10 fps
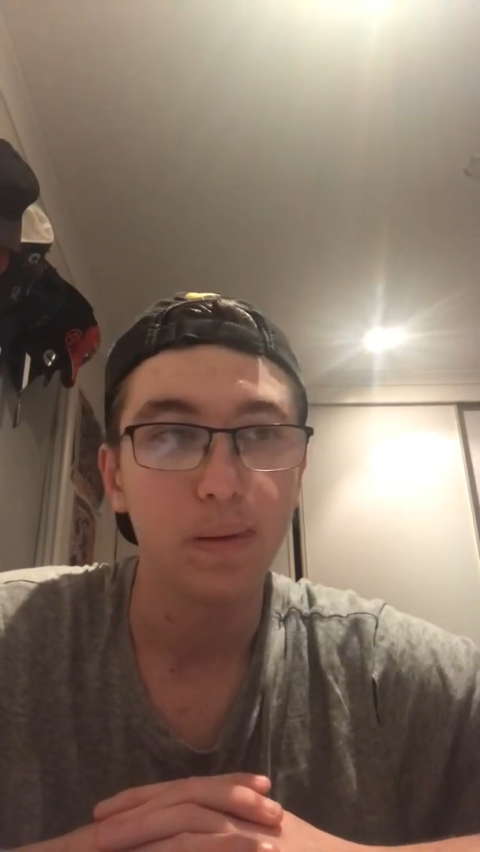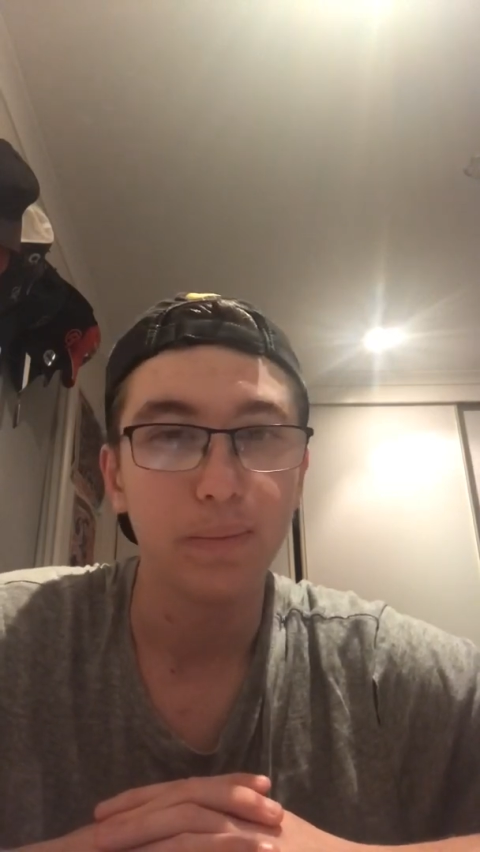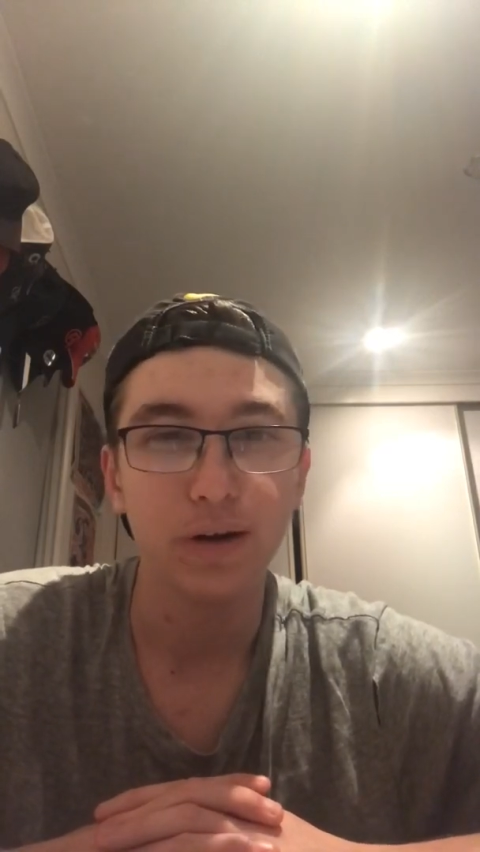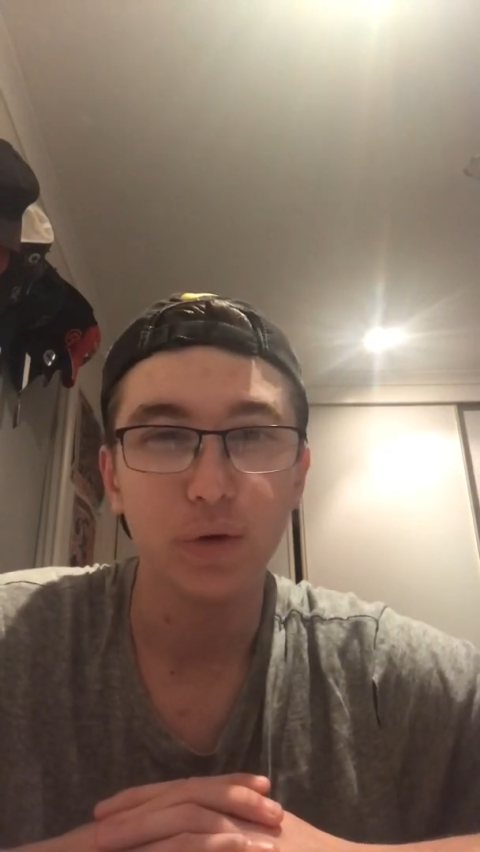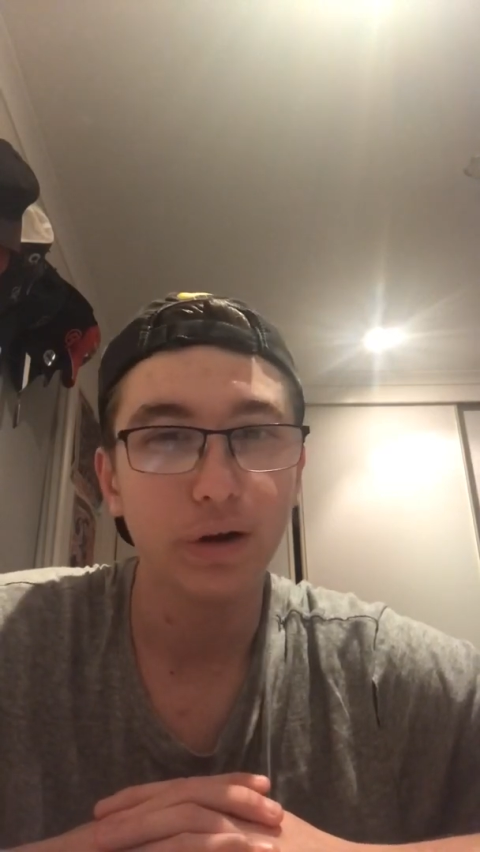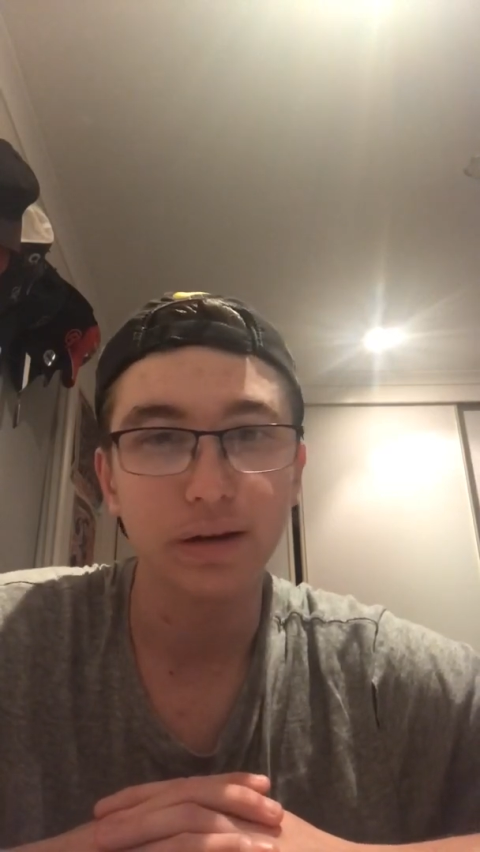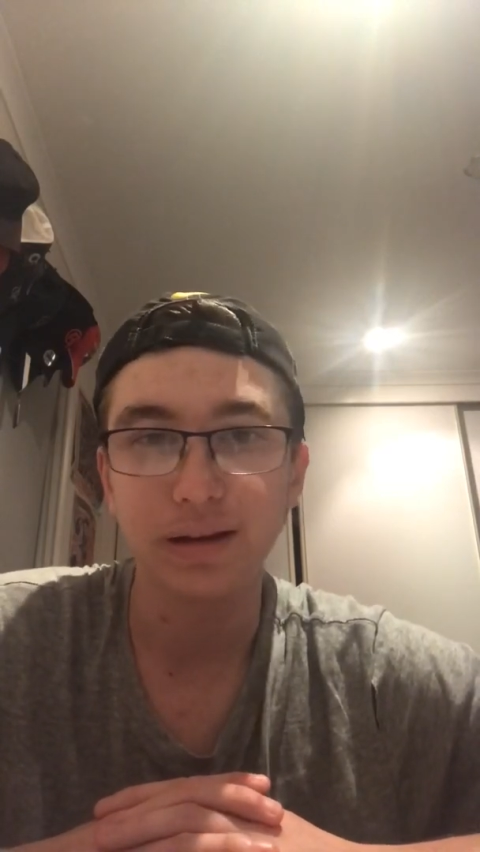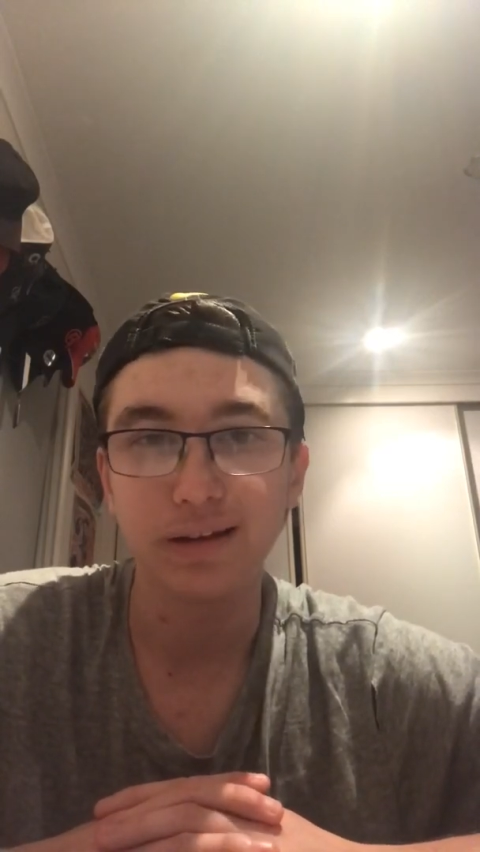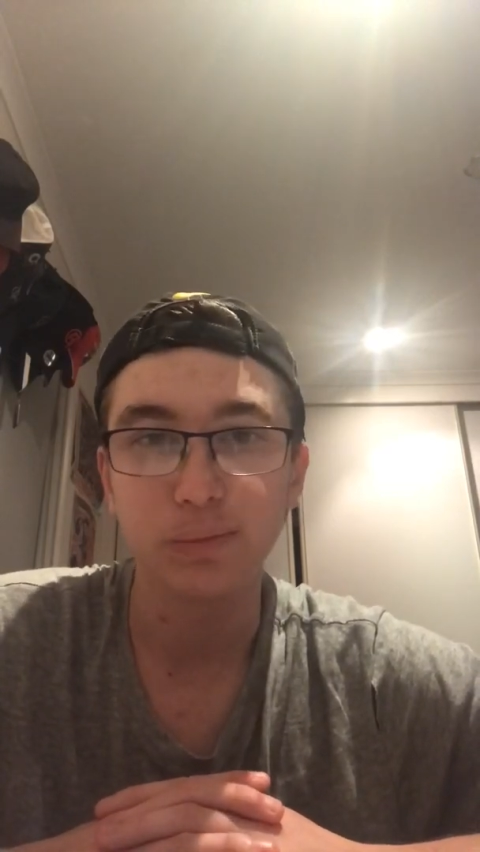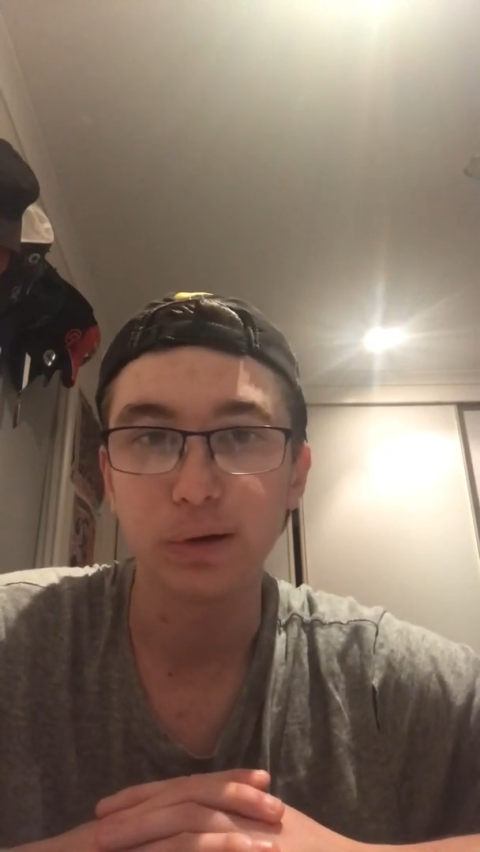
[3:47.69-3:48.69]
But I reckon the
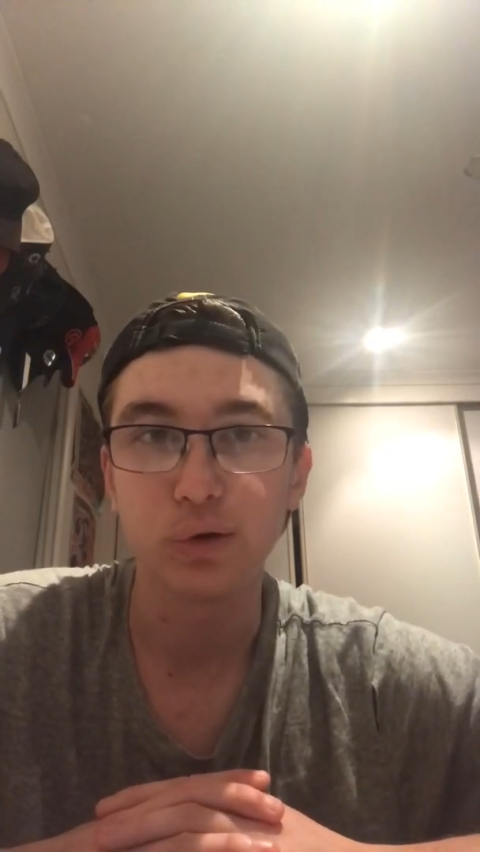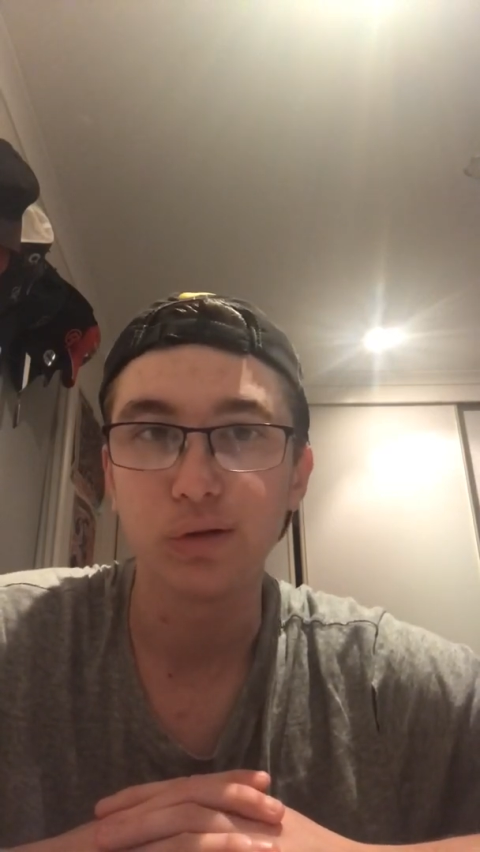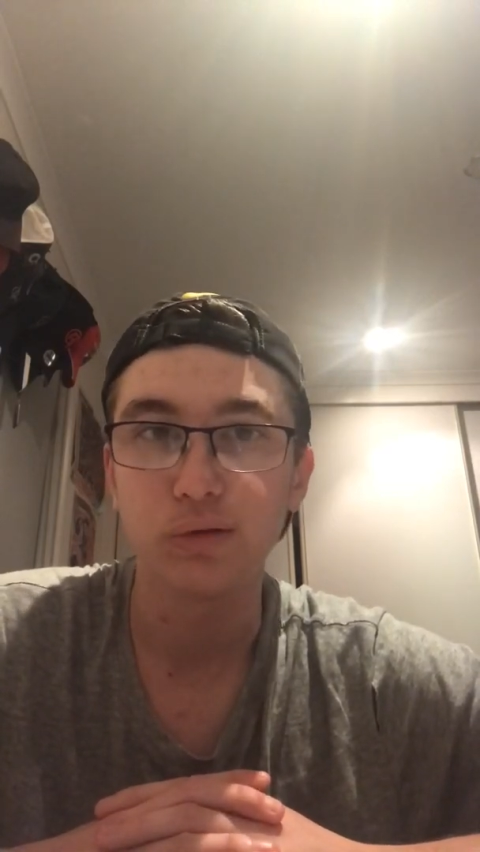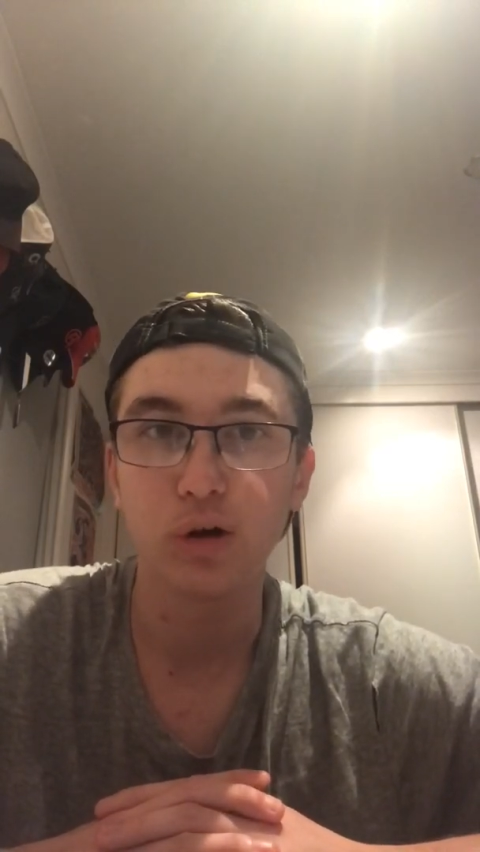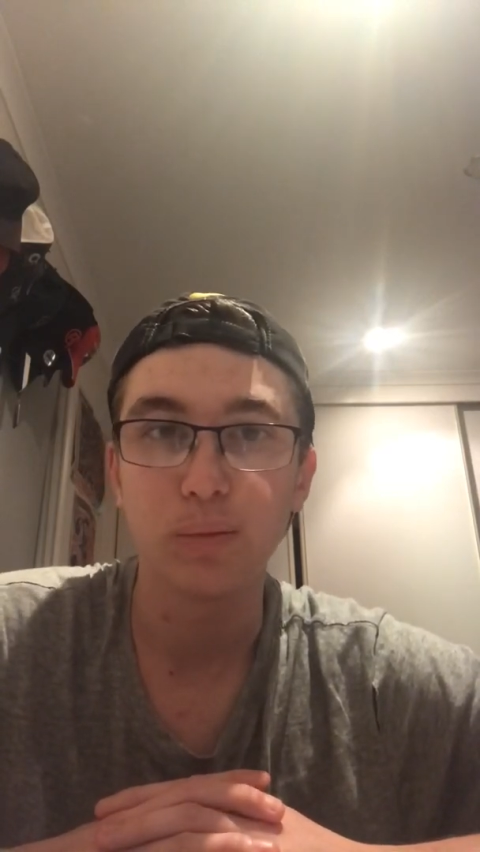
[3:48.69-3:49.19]
Suns will be too strong.